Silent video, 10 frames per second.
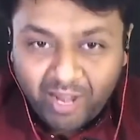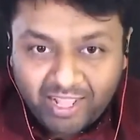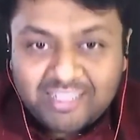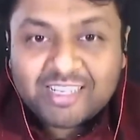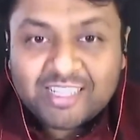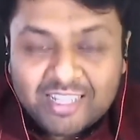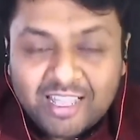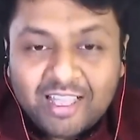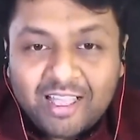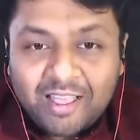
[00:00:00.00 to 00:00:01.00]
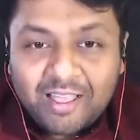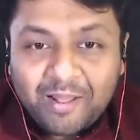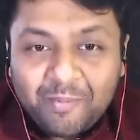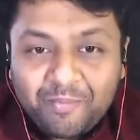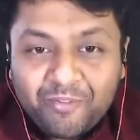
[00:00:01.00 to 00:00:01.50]
plus
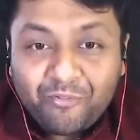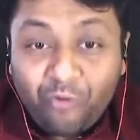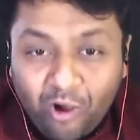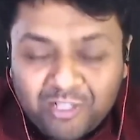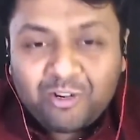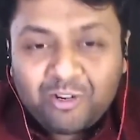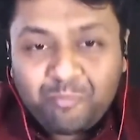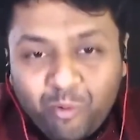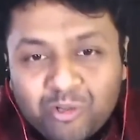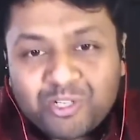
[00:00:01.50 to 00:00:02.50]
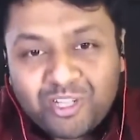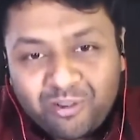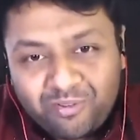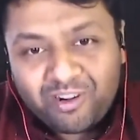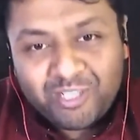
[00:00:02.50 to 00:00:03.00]
want to
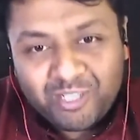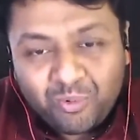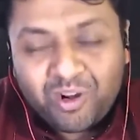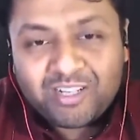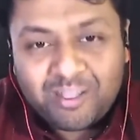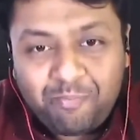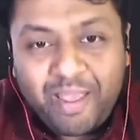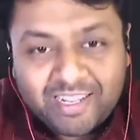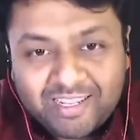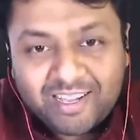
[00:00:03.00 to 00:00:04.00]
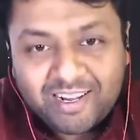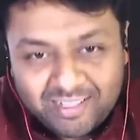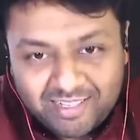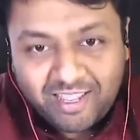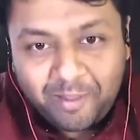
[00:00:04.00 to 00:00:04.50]
push the world towards a pegged
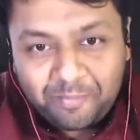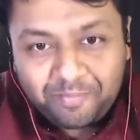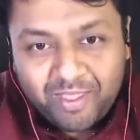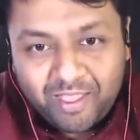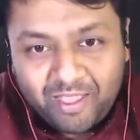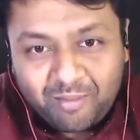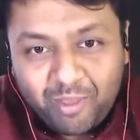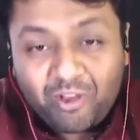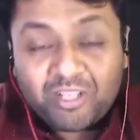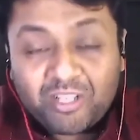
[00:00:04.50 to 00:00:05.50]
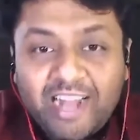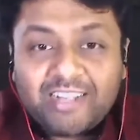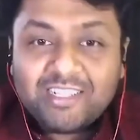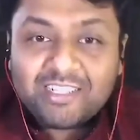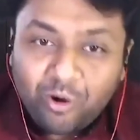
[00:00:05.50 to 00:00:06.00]
currency, because
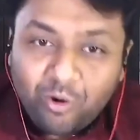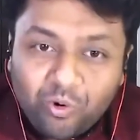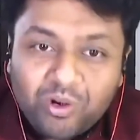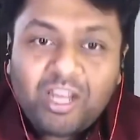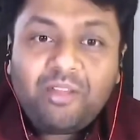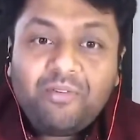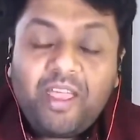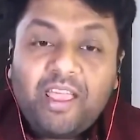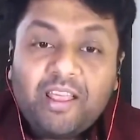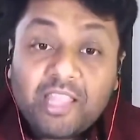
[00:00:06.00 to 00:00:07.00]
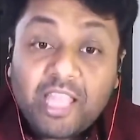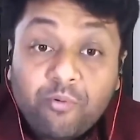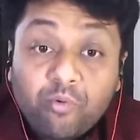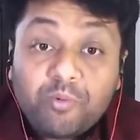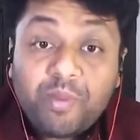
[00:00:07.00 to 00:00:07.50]
that is the only way
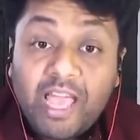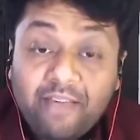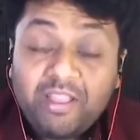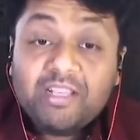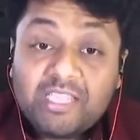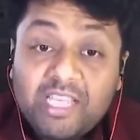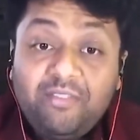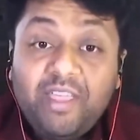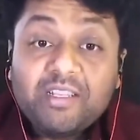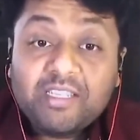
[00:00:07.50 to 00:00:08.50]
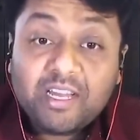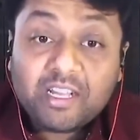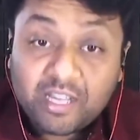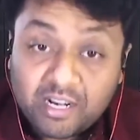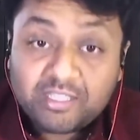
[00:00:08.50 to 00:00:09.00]
they would be having savings
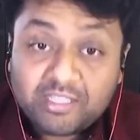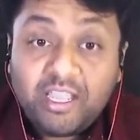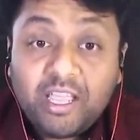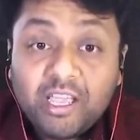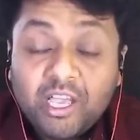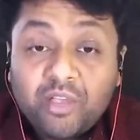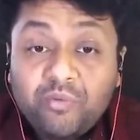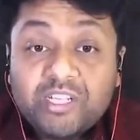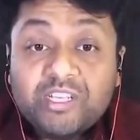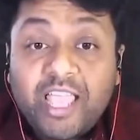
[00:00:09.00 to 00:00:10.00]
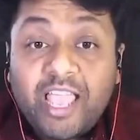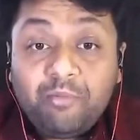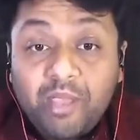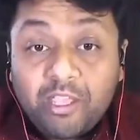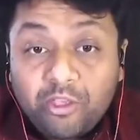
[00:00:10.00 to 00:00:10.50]
in a currency which
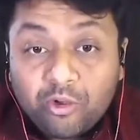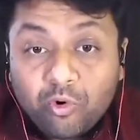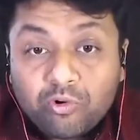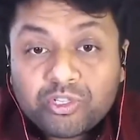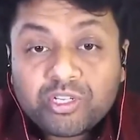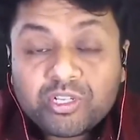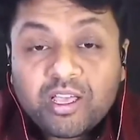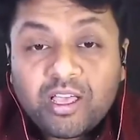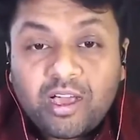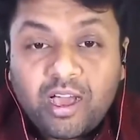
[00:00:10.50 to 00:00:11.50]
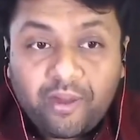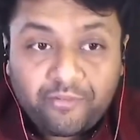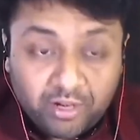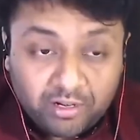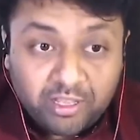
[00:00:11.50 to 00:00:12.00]
can be used
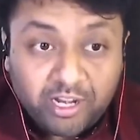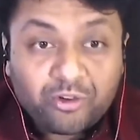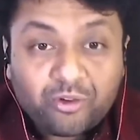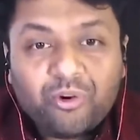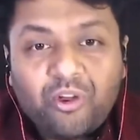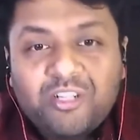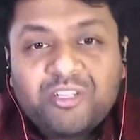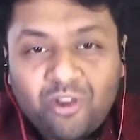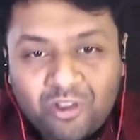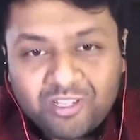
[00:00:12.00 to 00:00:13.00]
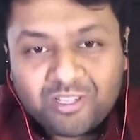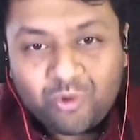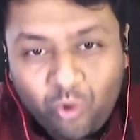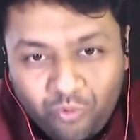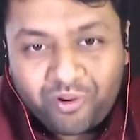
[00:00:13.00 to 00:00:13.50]
after their crude oil stock
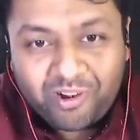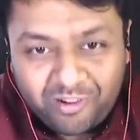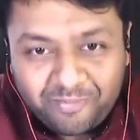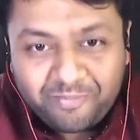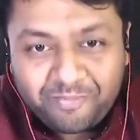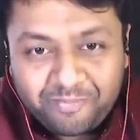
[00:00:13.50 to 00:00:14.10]
is over.